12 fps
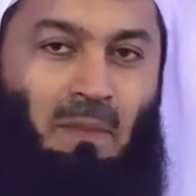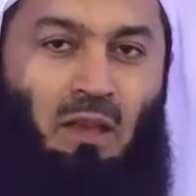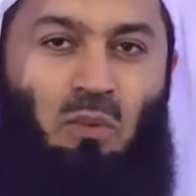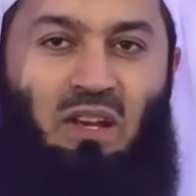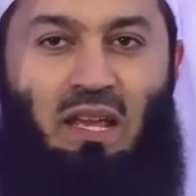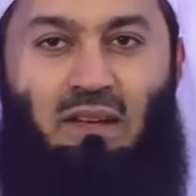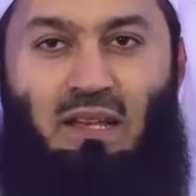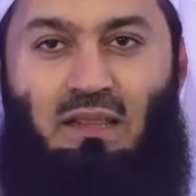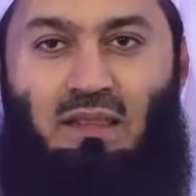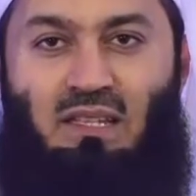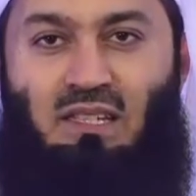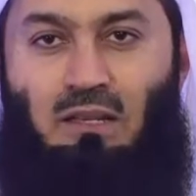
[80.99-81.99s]
When I
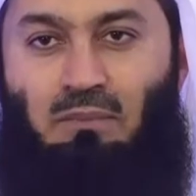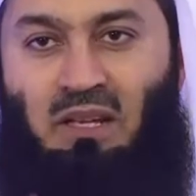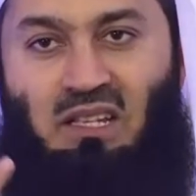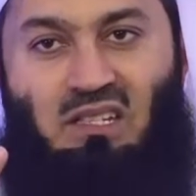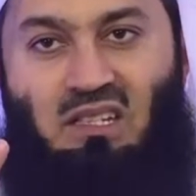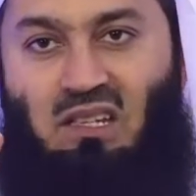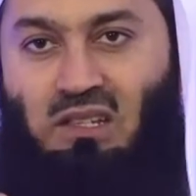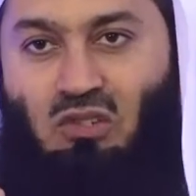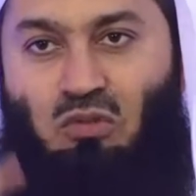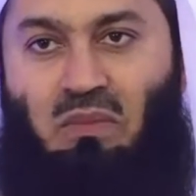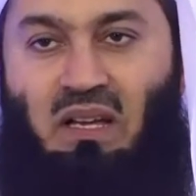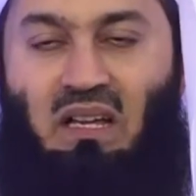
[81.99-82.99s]
read this, it brings tears
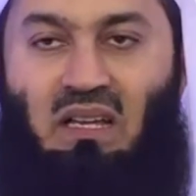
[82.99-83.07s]
to my